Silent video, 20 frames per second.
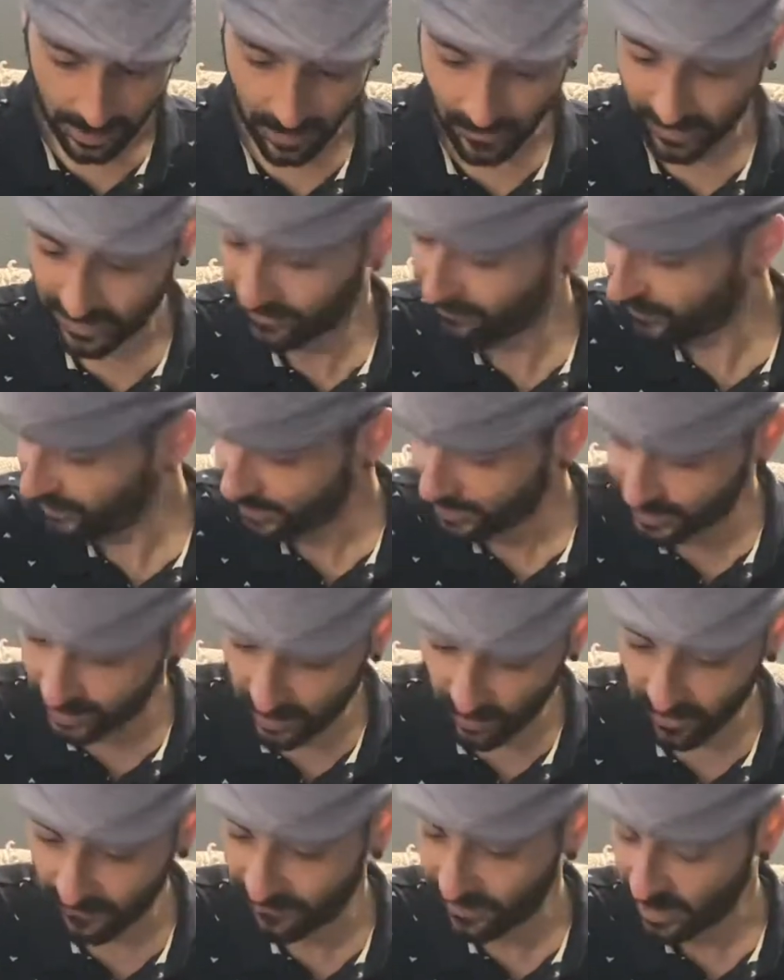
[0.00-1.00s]
whatever this
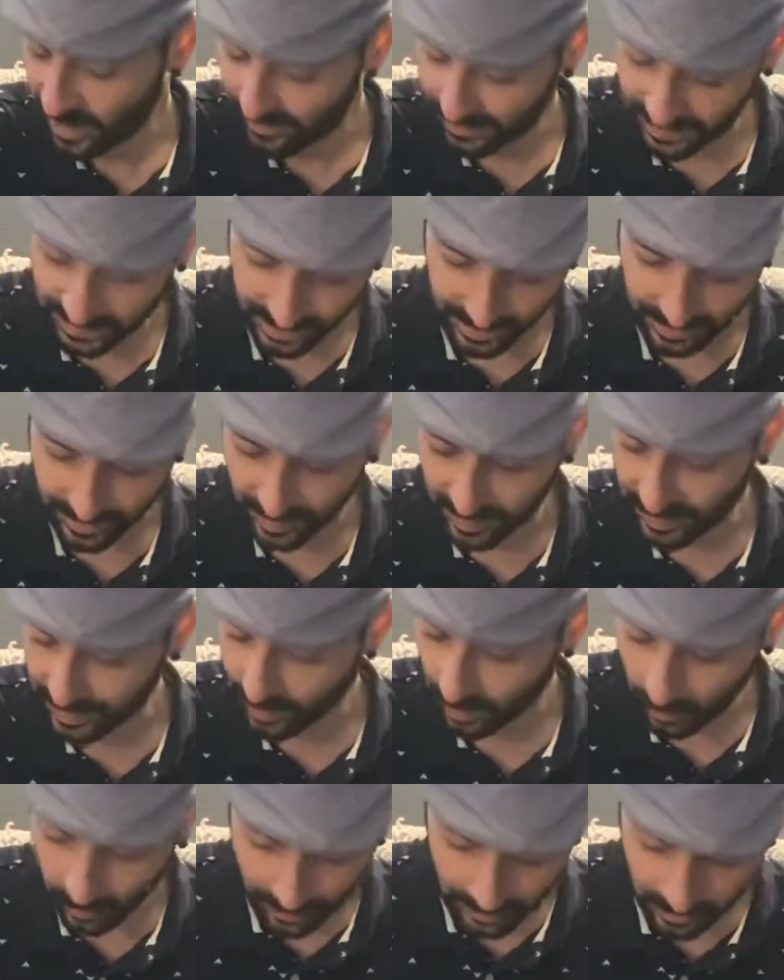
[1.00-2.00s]
Two of Cups is, this
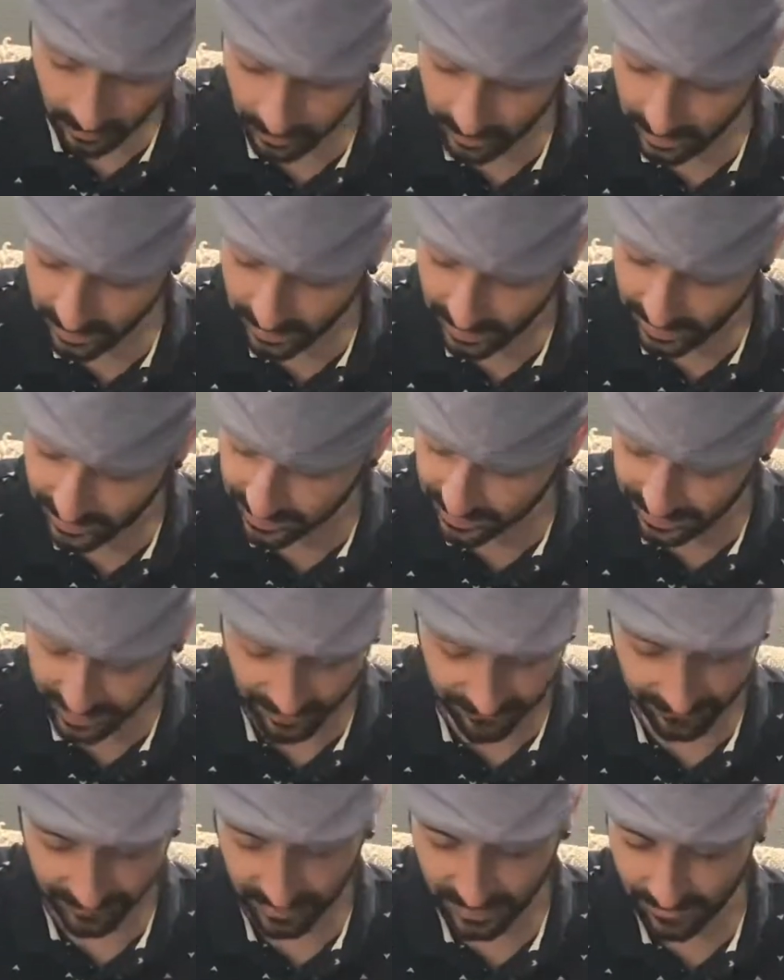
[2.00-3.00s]
soul union, it's
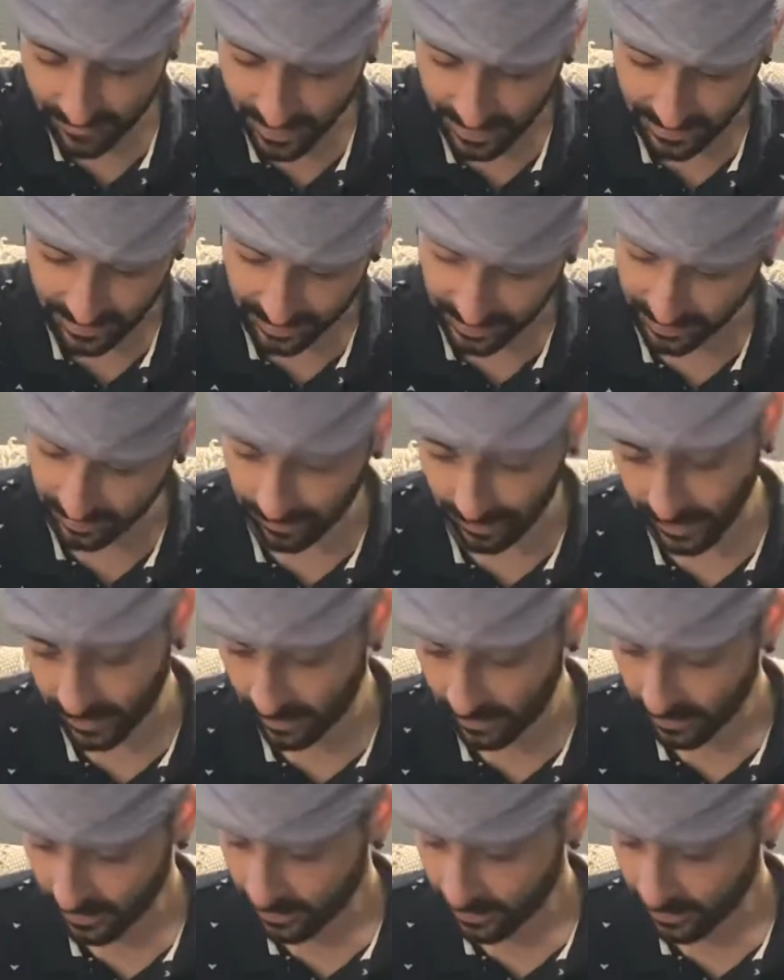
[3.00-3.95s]
definitely meant to be.